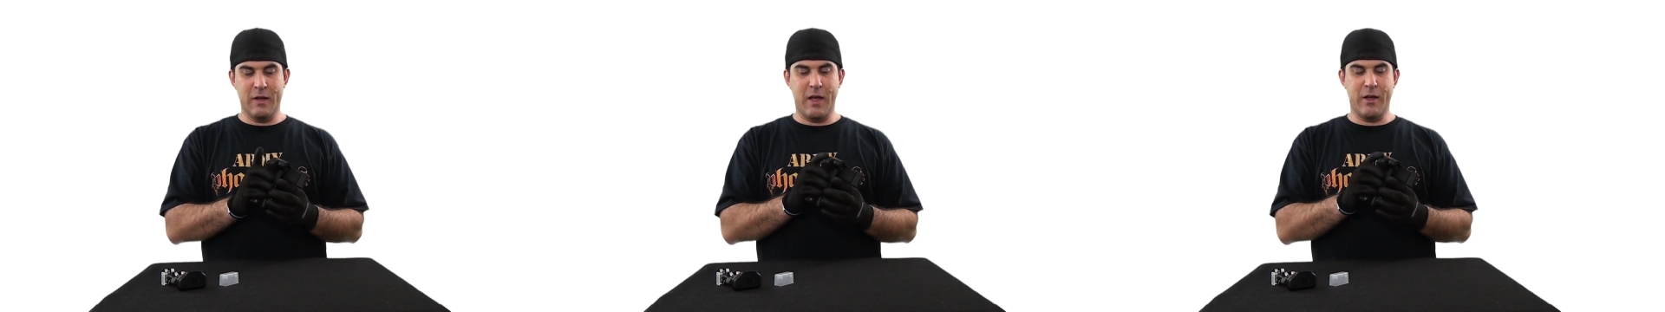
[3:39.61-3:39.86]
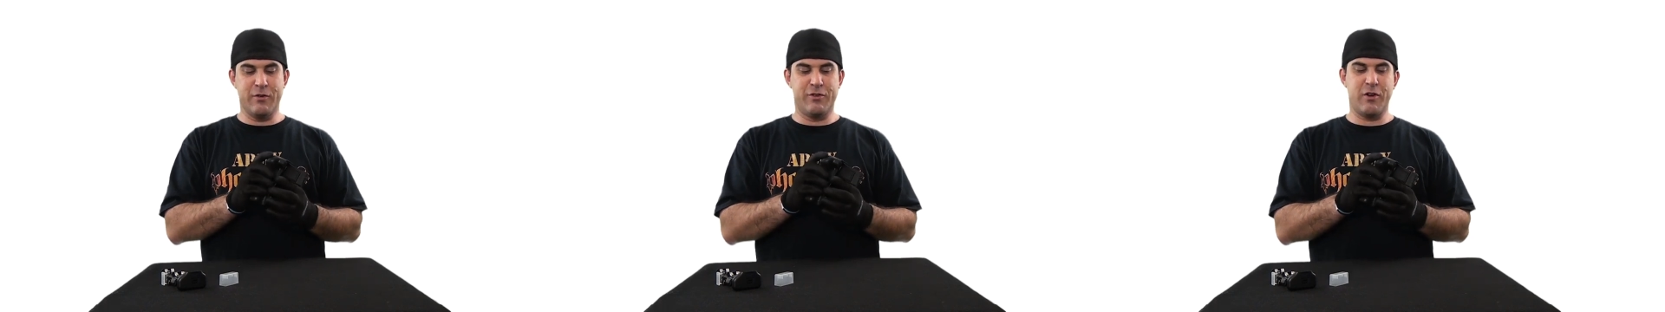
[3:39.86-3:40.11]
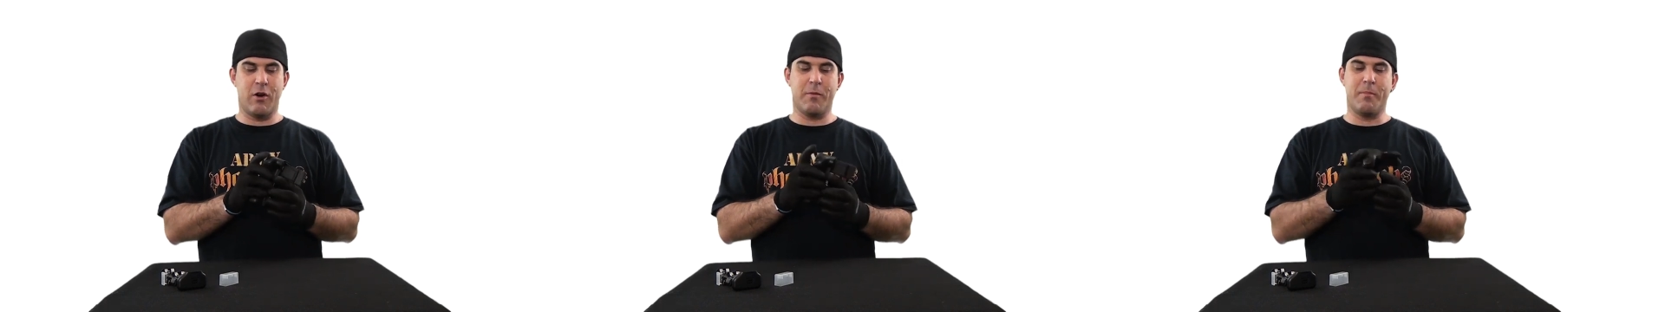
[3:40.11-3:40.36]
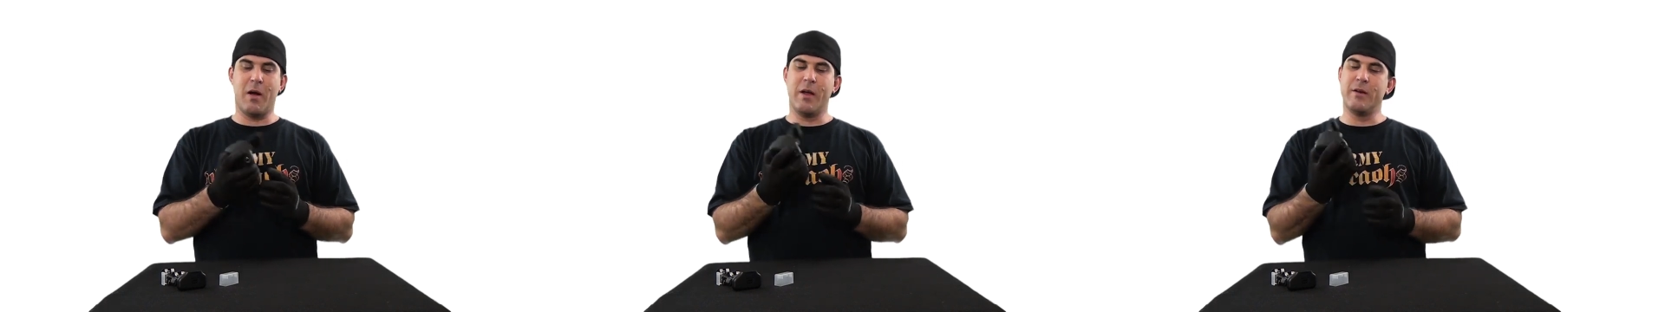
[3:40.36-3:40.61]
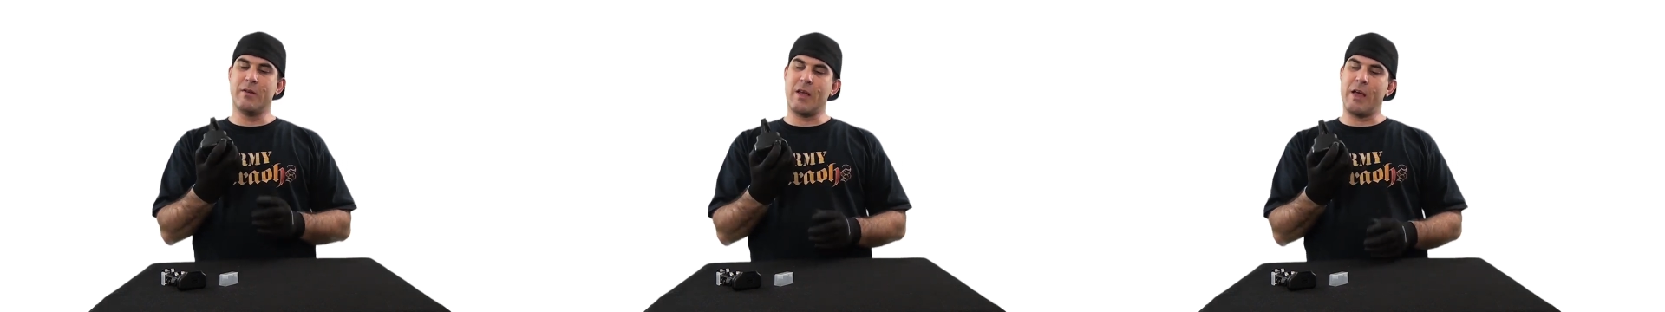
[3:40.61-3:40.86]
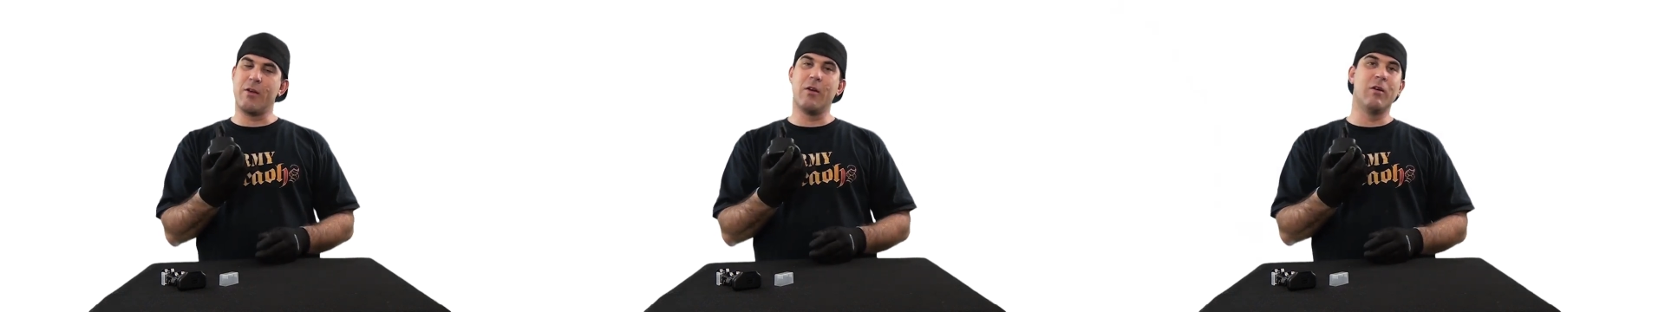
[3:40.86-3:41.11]
got your shutter buttons,
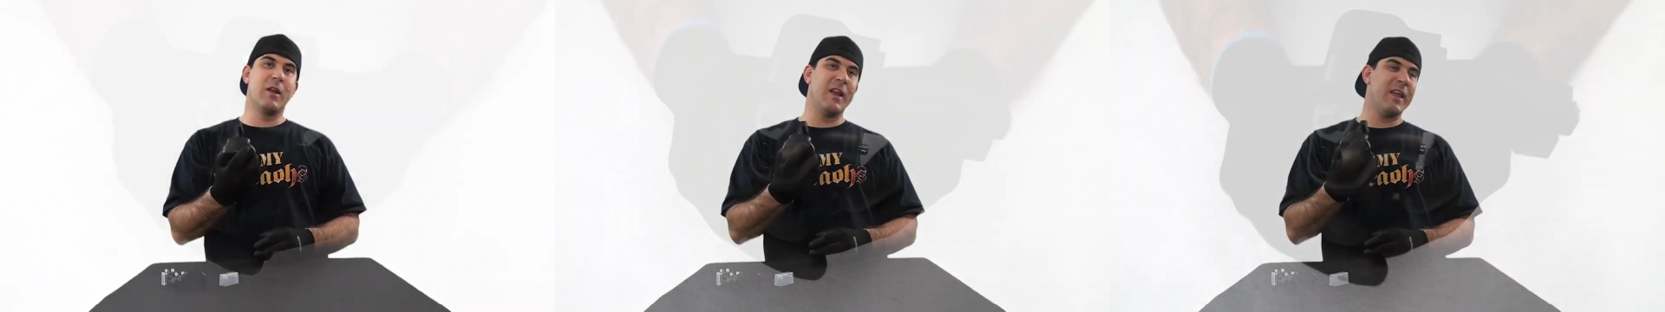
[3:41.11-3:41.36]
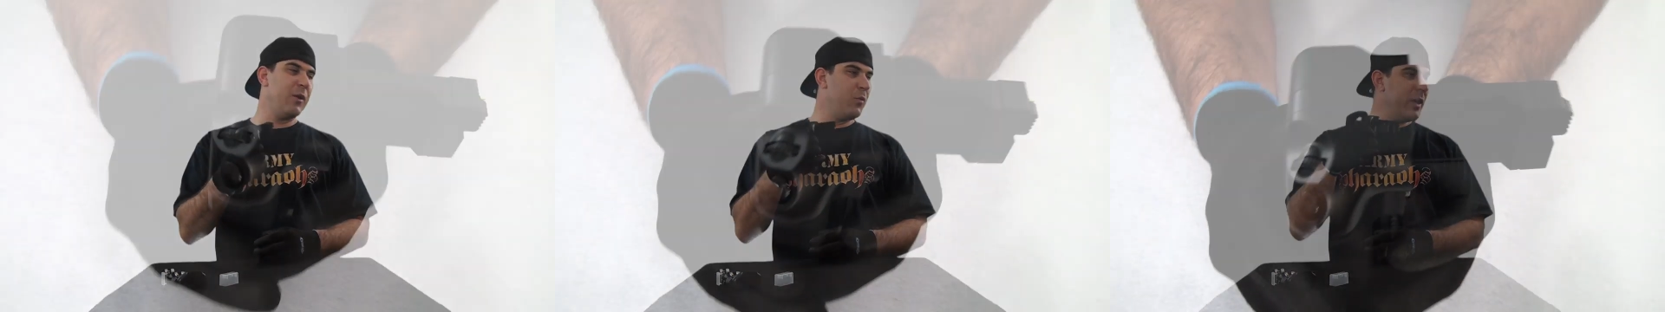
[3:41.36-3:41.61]
got your little clicky